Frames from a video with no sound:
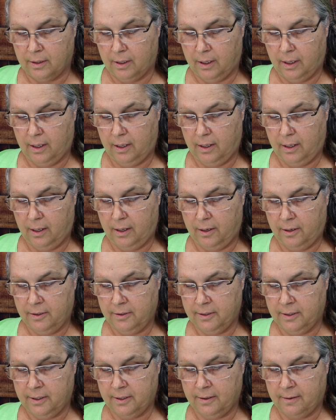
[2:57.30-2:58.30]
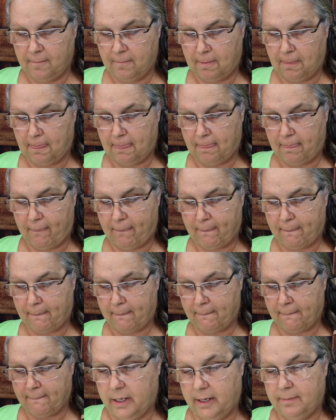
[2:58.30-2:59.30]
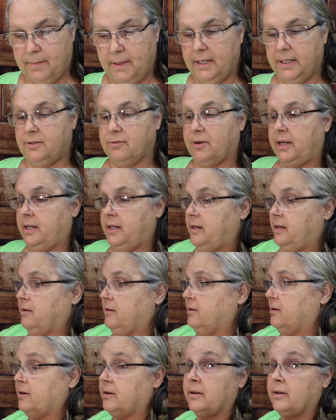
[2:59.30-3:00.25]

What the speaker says: along top edge right here